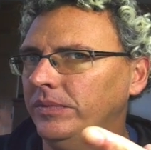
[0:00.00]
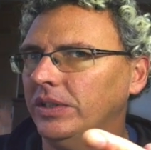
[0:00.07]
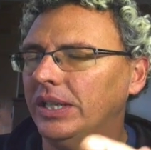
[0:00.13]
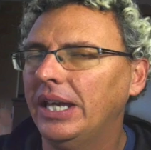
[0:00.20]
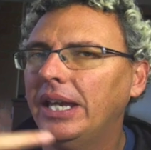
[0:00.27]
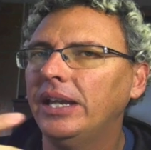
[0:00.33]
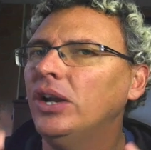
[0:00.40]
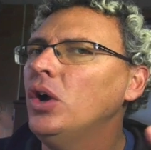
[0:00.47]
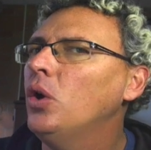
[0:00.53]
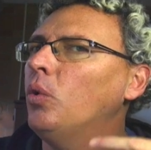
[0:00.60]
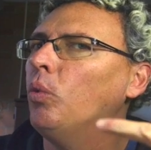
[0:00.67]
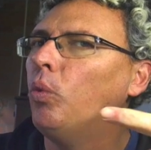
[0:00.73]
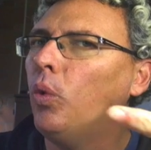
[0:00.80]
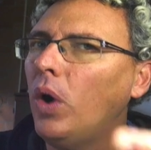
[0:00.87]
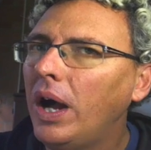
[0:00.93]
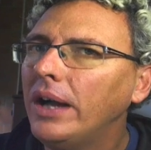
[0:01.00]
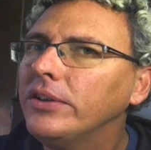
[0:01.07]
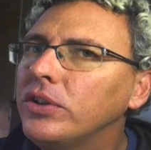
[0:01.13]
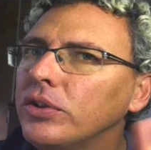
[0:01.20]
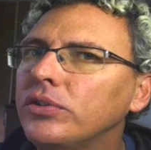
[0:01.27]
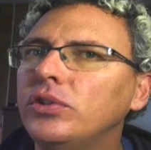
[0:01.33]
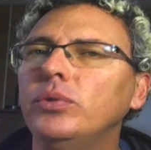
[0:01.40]
Okay, while
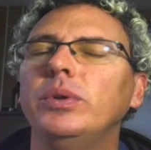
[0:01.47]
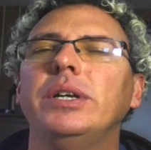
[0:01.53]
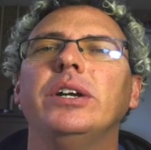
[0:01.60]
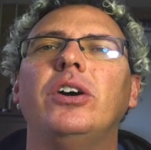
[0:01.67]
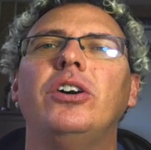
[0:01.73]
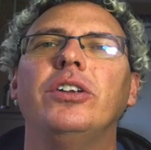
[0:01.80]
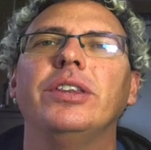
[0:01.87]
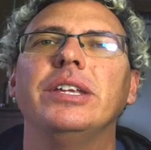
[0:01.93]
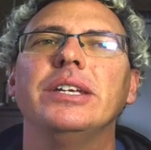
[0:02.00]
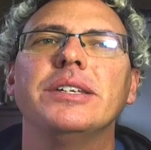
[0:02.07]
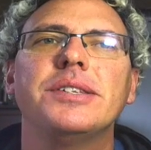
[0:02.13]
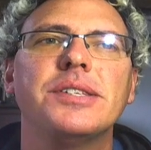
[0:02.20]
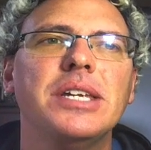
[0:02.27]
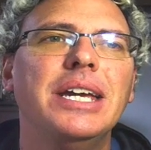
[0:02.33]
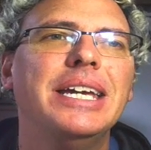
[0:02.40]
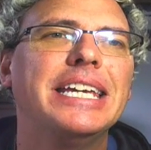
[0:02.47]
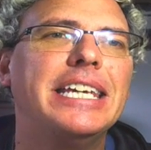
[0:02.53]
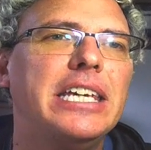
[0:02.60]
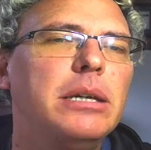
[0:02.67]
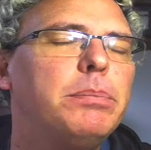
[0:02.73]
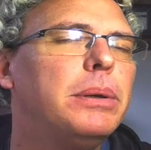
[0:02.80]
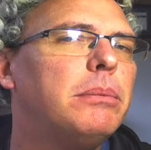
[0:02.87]
you're doing all this,
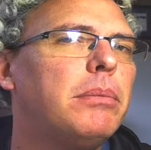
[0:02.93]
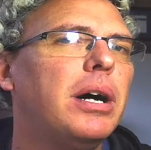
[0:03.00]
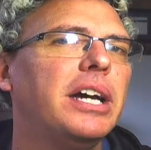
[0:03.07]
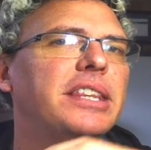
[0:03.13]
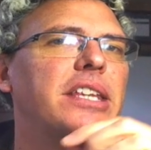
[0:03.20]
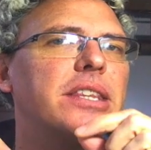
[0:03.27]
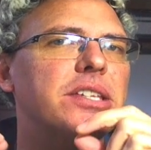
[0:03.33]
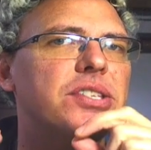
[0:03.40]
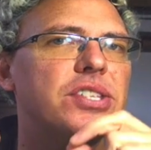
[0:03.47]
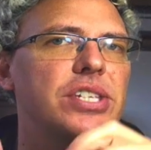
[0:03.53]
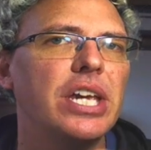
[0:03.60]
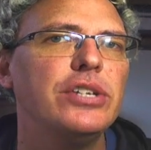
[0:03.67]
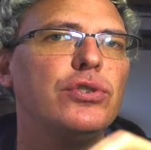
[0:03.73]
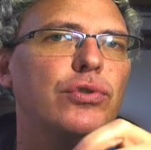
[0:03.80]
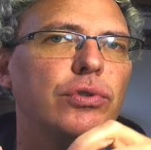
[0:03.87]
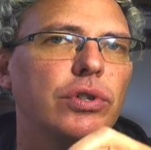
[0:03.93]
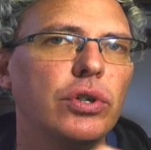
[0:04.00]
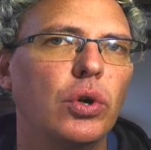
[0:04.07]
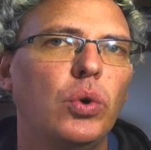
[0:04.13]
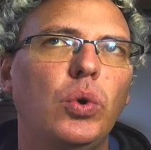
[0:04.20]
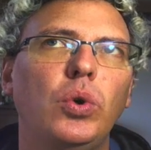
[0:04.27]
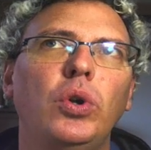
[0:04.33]
keep in mind that the central
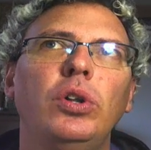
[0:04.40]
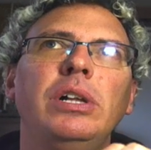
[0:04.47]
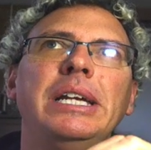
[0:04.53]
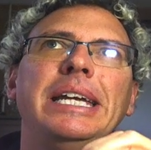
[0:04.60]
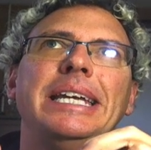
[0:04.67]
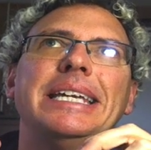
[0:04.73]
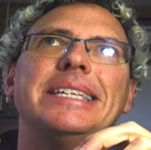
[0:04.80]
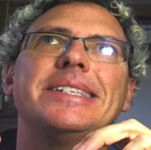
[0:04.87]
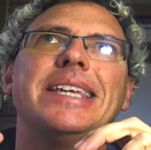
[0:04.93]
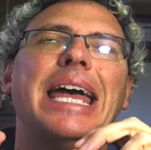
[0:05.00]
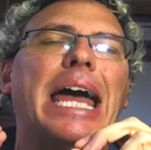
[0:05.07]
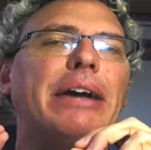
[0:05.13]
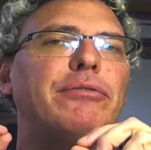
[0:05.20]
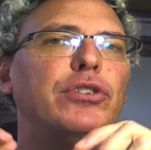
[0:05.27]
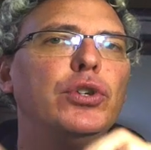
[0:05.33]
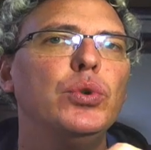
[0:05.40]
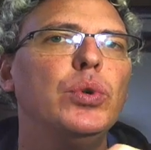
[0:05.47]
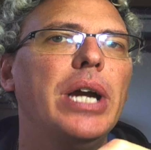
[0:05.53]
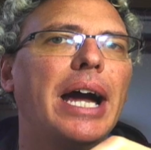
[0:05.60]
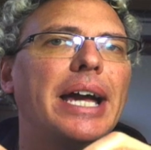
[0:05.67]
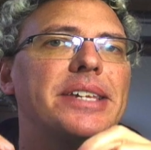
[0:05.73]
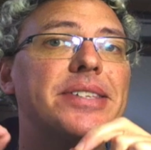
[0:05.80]
goal is to have you
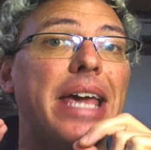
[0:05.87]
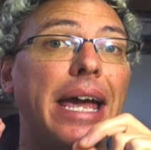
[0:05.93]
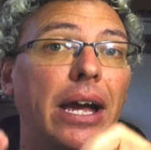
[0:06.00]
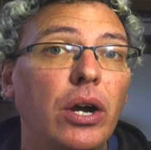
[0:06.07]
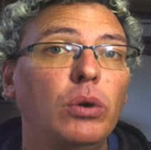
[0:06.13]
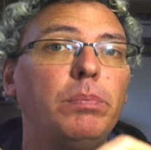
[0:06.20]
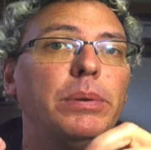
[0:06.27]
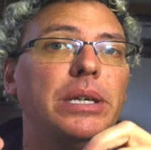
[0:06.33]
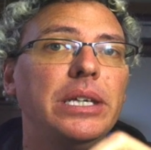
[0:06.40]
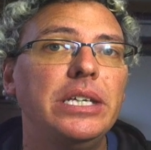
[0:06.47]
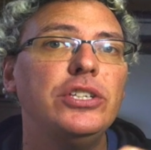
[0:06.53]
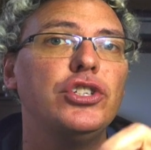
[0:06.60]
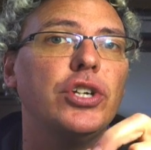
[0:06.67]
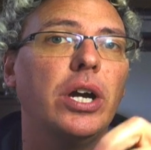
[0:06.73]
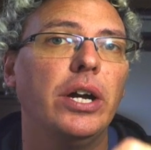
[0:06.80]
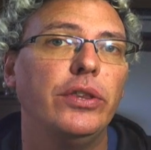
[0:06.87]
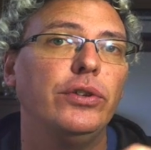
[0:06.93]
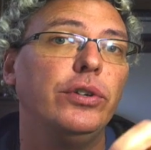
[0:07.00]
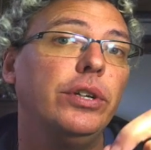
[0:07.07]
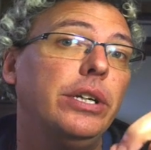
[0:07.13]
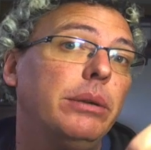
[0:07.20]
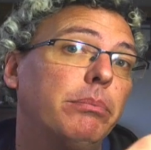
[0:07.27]
guys help each
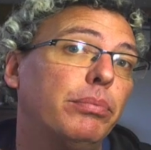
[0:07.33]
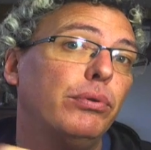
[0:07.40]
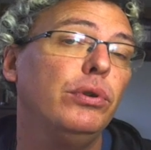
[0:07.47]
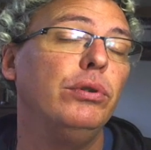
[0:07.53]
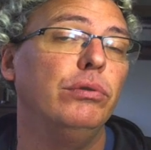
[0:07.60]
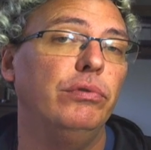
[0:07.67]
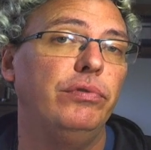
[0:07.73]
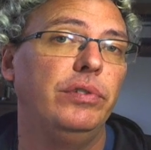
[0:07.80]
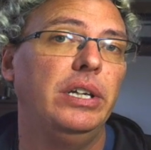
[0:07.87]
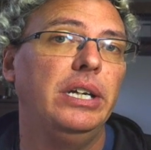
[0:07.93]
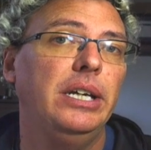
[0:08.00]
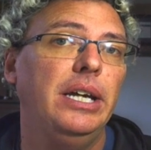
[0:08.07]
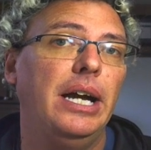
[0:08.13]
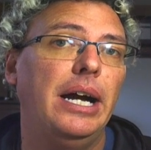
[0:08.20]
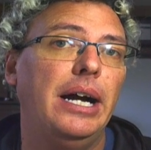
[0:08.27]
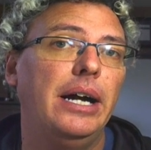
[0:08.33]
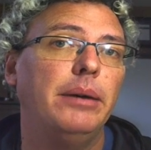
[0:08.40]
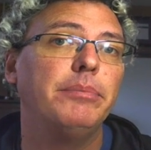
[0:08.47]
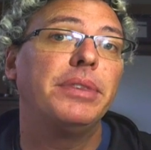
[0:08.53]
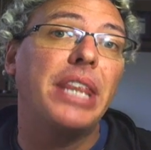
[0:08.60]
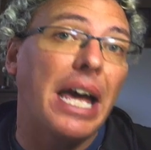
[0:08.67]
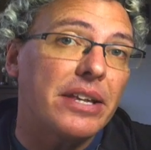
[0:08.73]
other improve.
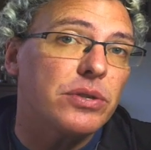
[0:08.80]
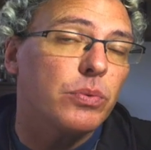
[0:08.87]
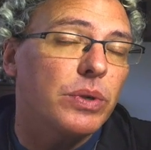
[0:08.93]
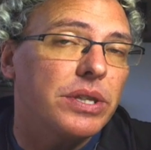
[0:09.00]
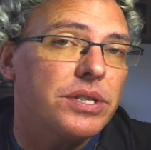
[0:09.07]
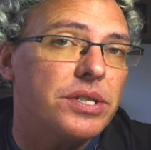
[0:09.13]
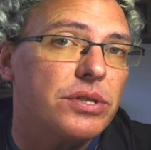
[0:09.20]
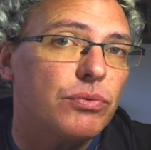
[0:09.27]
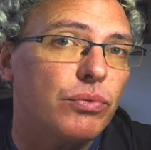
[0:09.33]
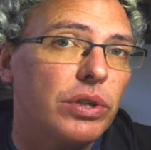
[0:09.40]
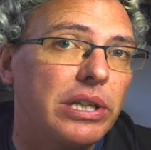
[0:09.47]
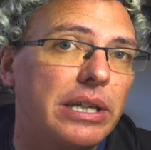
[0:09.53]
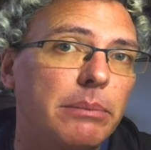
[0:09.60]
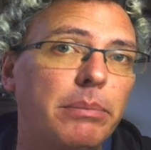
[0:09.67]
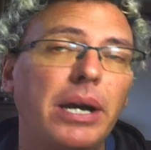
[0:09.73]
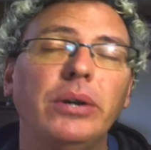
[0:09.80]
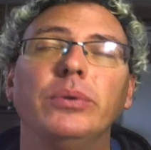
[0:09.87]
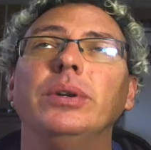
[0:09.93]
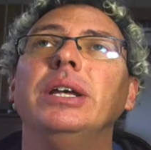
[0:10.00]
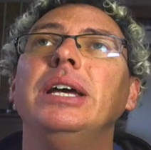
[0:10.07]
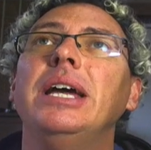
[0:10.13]
Um, that's what this is really about.